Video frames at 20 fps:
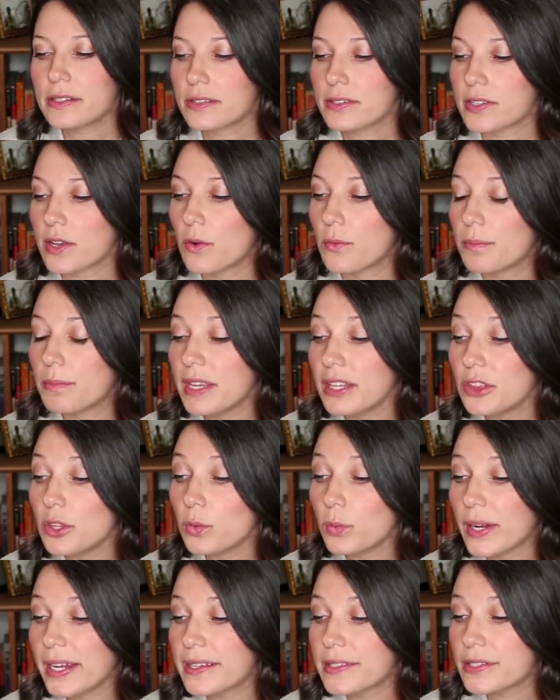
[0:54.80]
So meet the
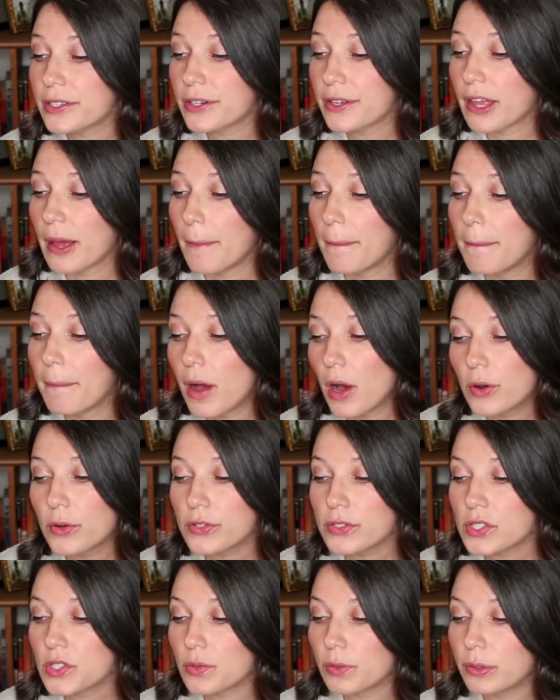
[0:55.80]
razor that
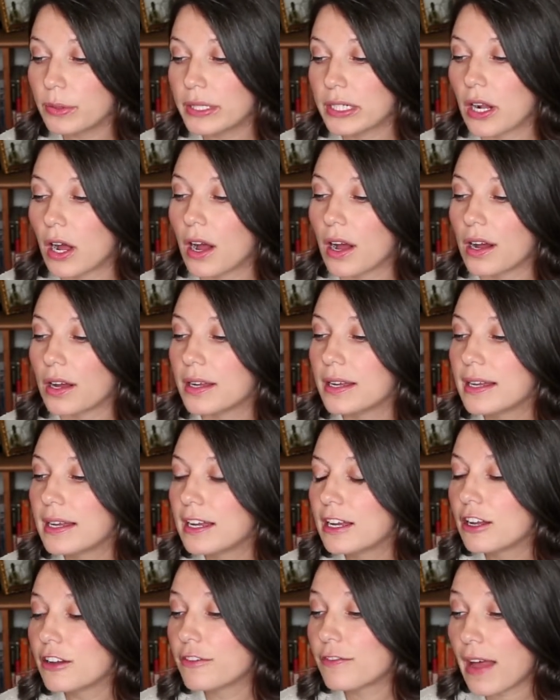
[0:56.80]
mows through it all.
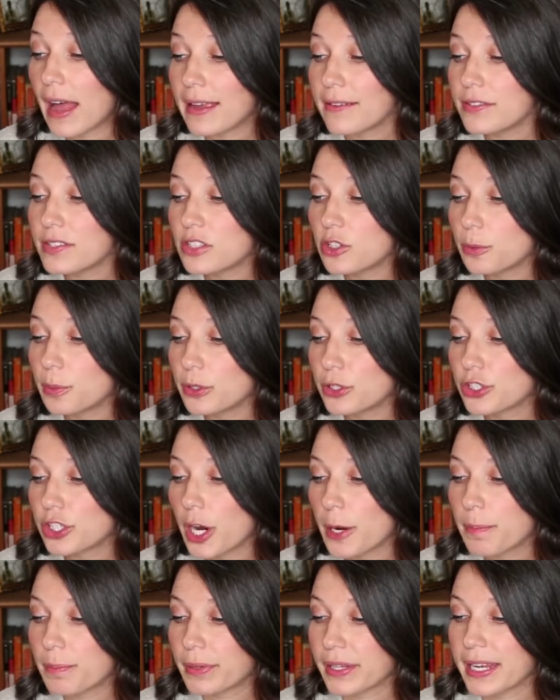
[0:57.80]
5 super
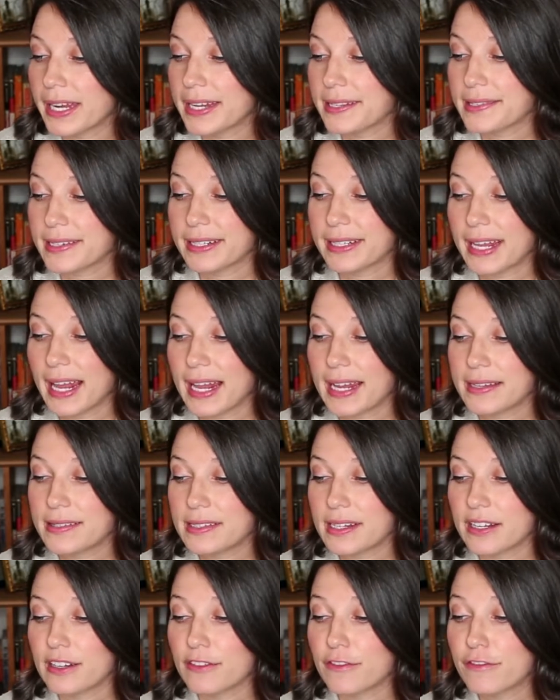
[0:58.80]
sharp blades
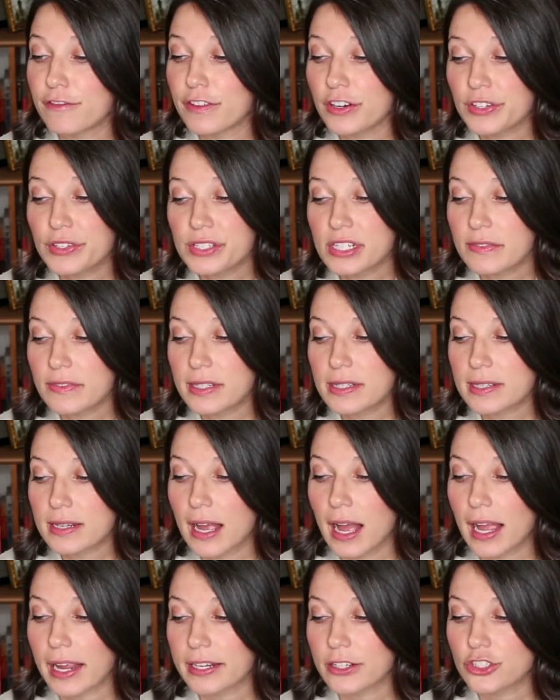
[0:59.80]
encased in first of its
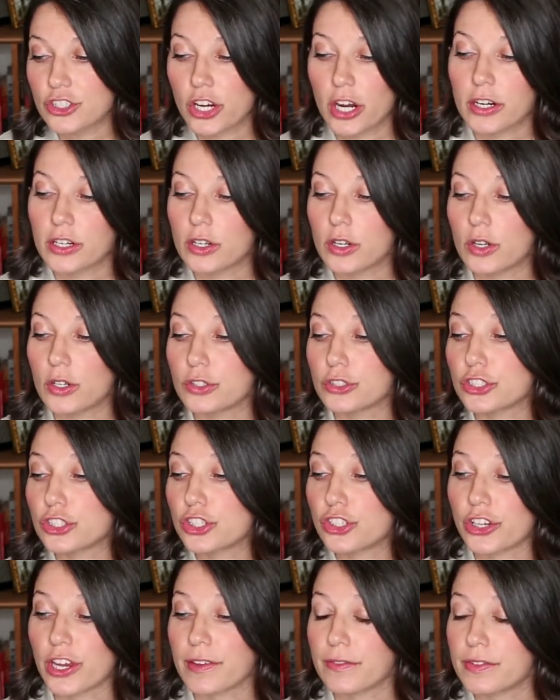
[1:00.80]
kind charcoal
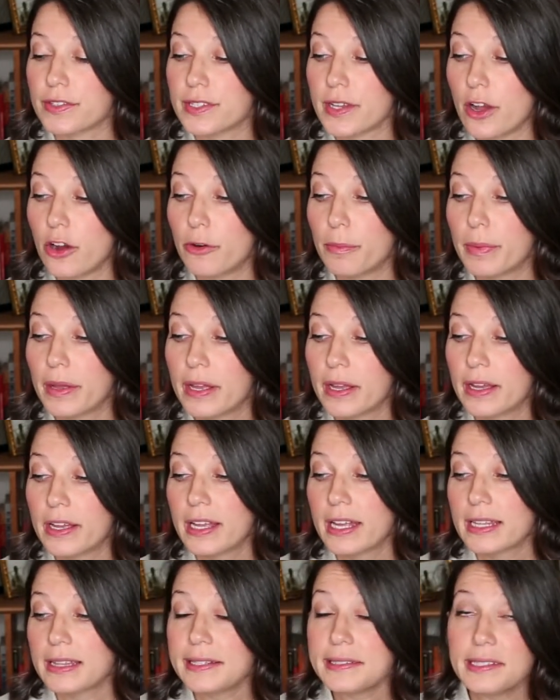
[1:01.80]
shave soap.
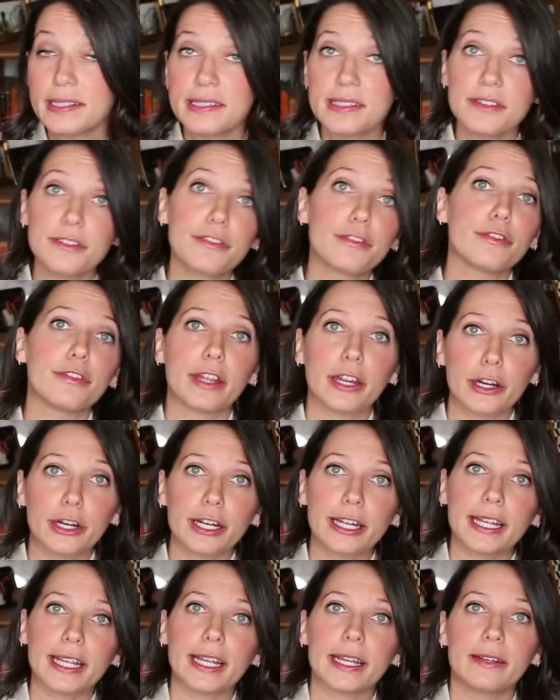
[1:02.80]
This is a
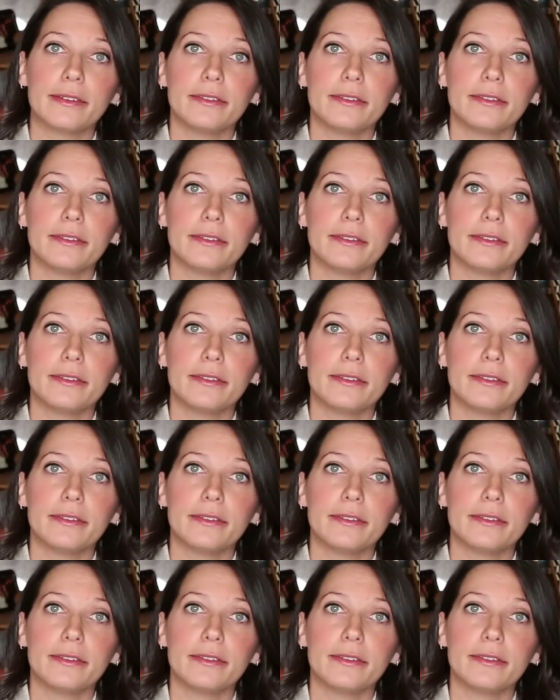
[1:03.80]
very,